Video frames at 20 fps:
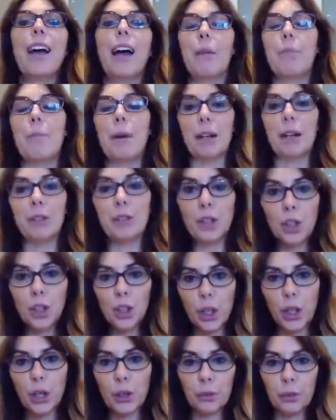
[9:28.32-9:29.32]
about
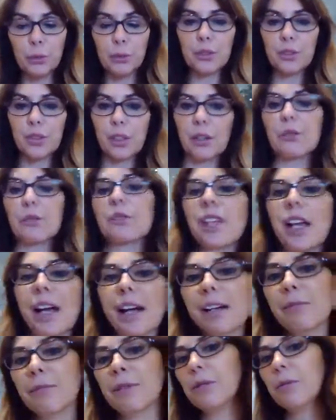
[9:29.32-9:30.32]
you. So
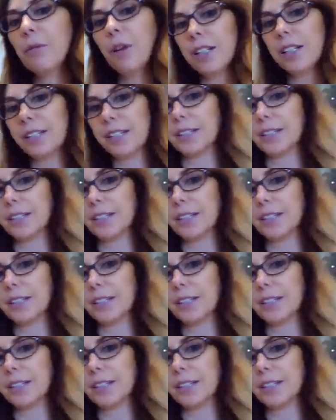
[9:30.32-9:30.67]
tell me, what is it